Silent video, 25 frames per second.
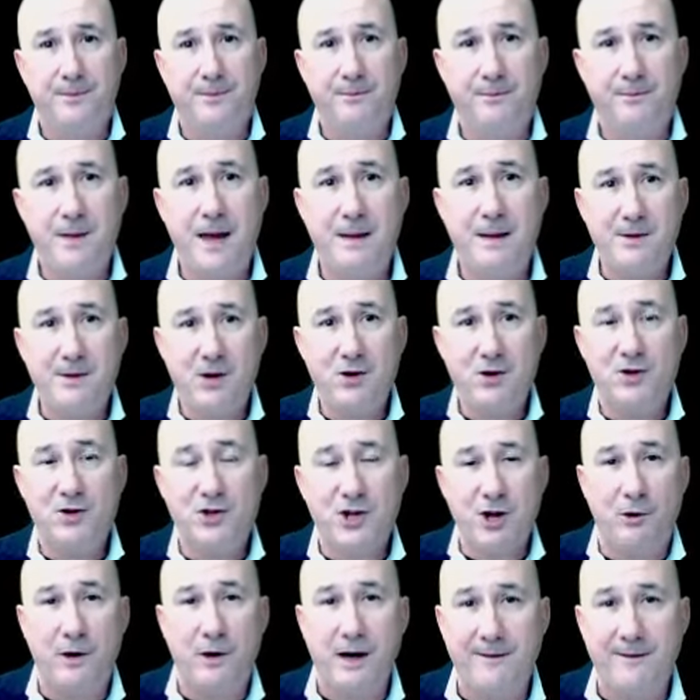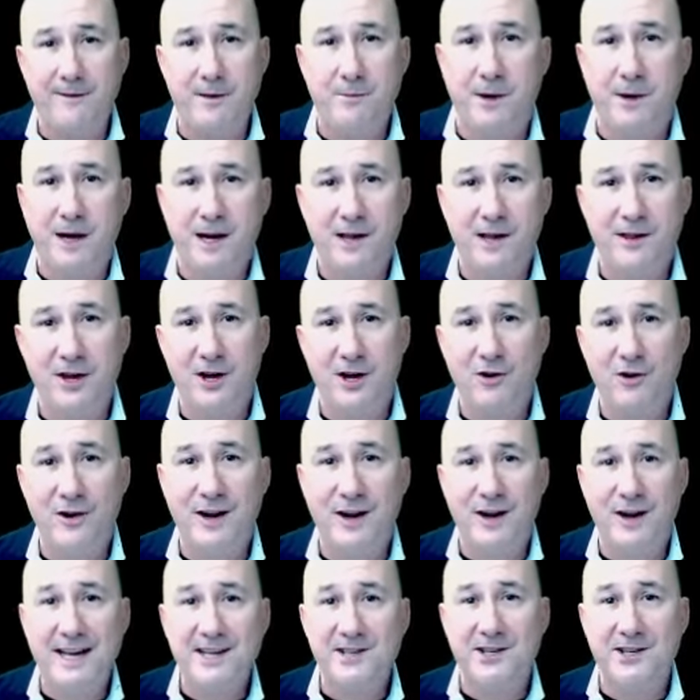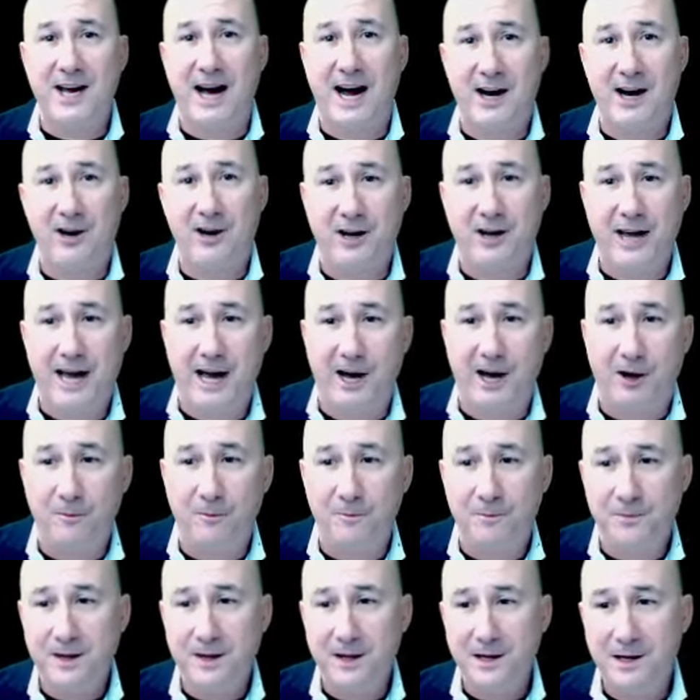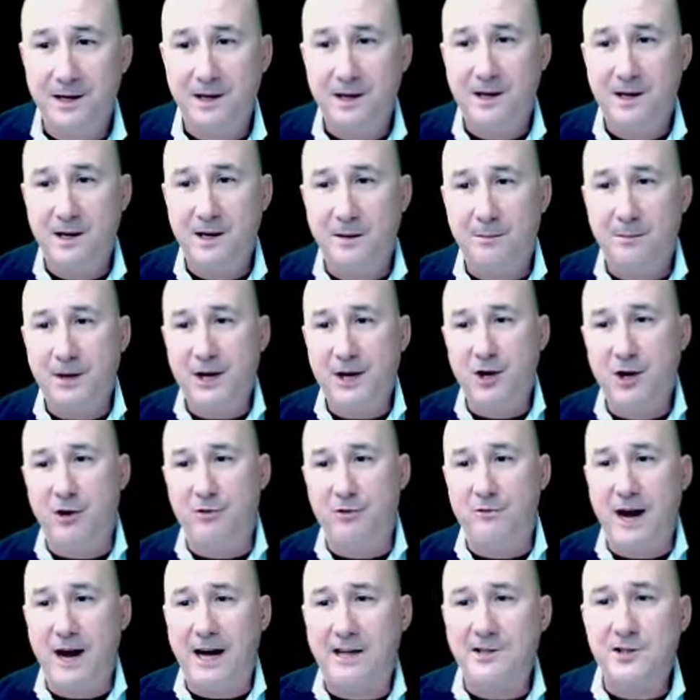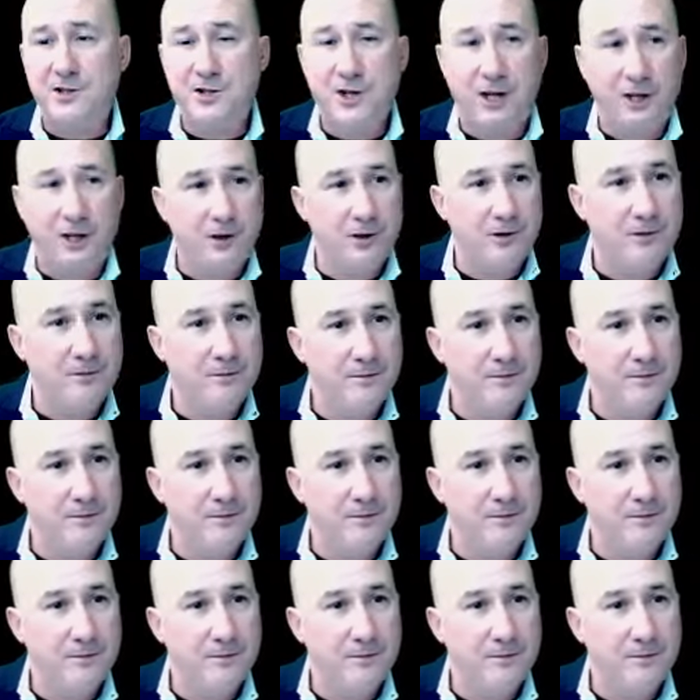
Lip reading: Maybe you're showing everybody that you're a nice guy or gal, but you're a rotten sucker.